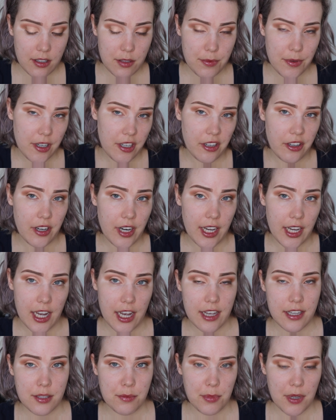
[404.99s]
It's pretty good, I
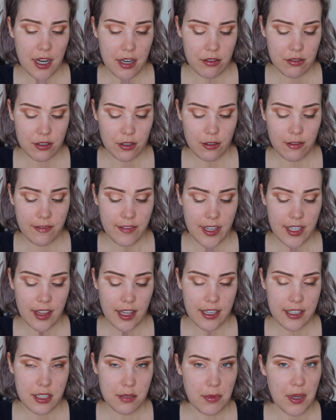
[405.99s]
guess, but I don't know if I'd
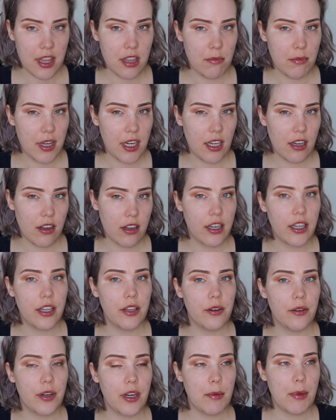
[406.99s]
like spend the money on it,
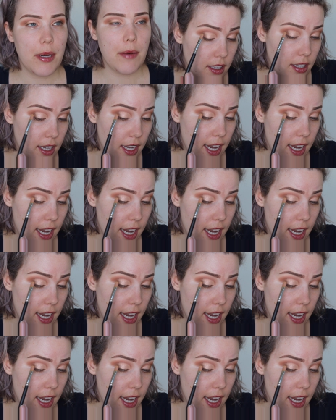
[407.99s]
you know what I mean?